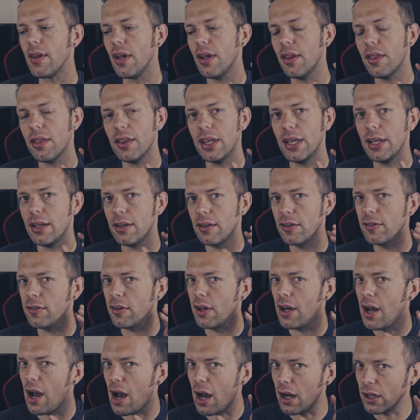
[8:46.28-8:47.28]
I think it's
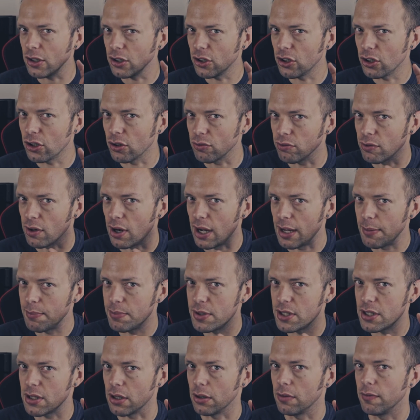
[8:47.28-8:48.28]
like underripe
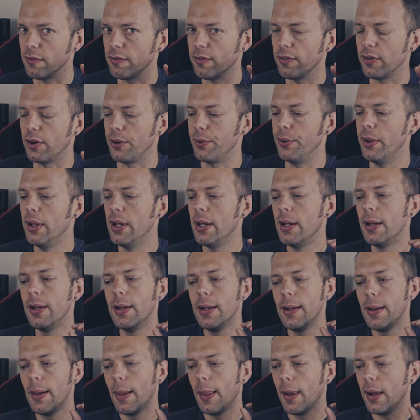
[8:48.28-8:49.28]
stone fruit.
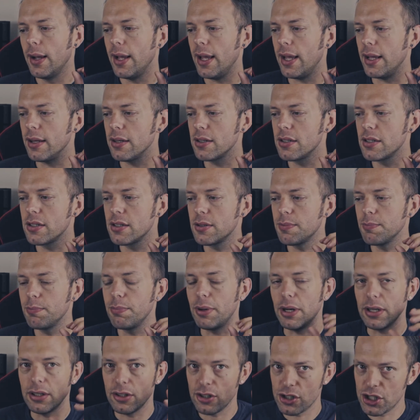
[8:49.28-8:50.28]
It's
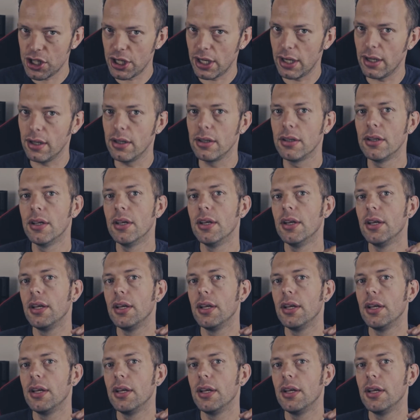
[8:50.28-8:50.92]
punchier.